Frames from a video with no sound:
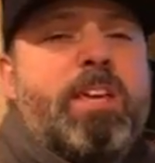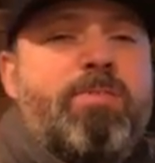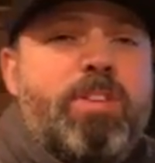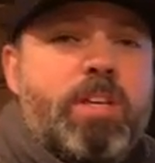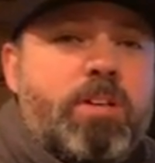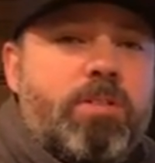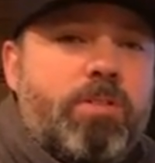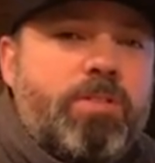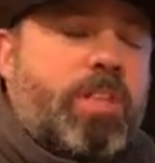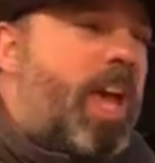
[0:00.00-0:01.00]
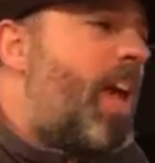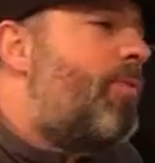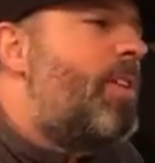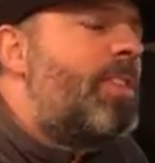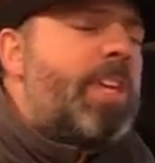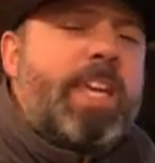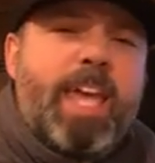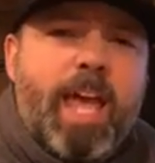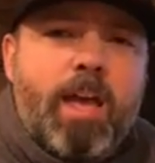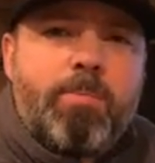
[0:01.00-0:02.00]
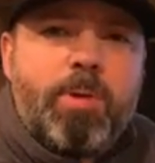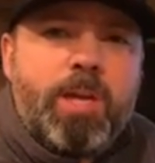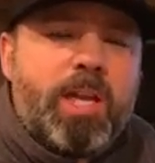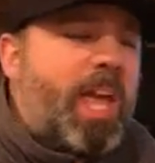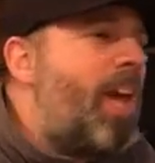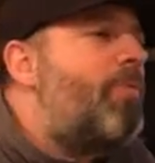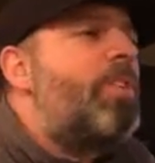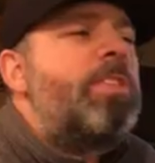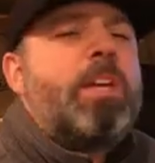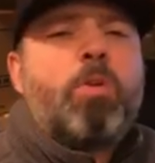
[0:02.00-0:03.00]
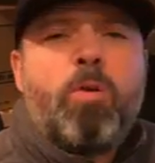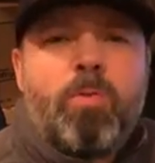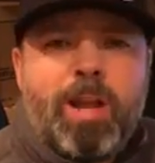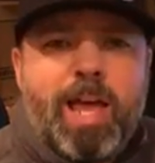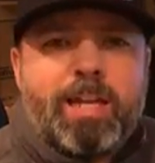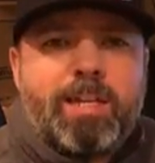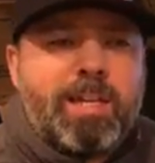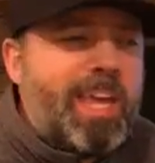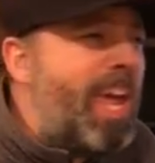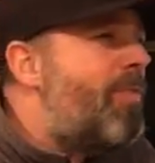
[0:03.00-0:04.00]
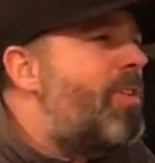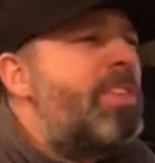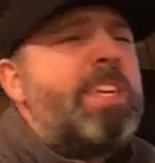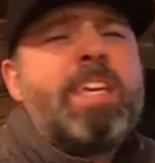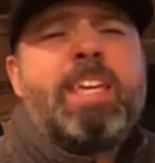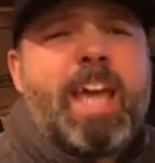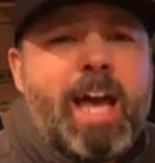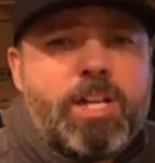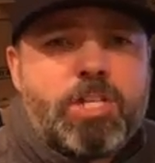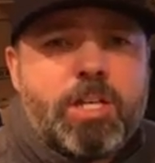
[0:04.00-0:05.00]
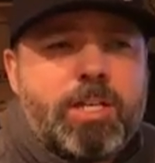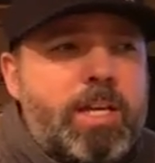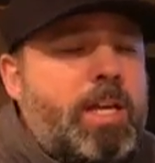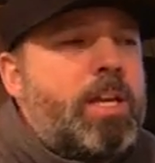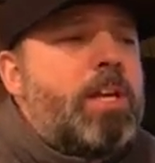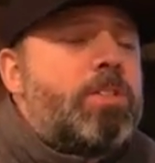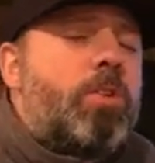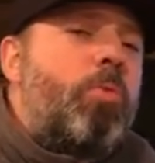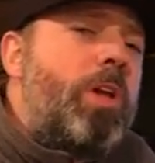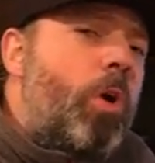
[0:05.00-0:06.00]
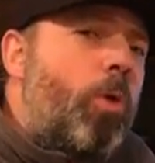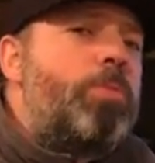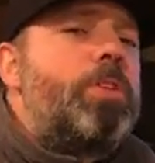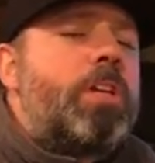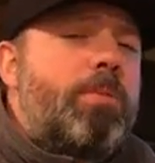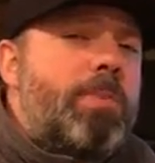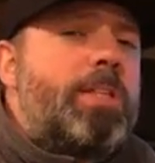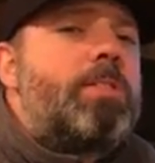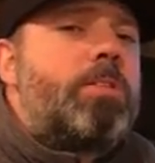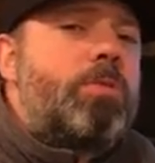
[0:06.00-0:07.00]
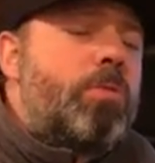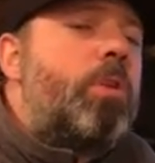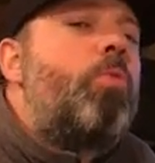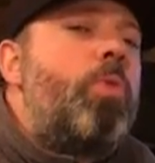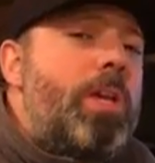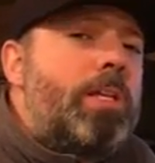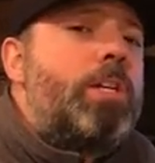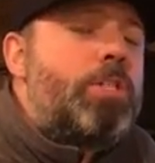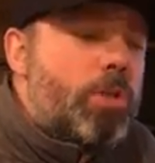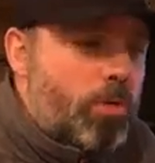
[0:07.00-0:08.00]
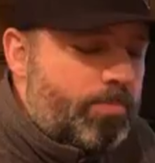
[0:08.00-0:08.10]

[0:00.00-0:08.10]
vehicles, everything camping, everything overlanding, everything gadget. So we hope to commit to doing a weekly show.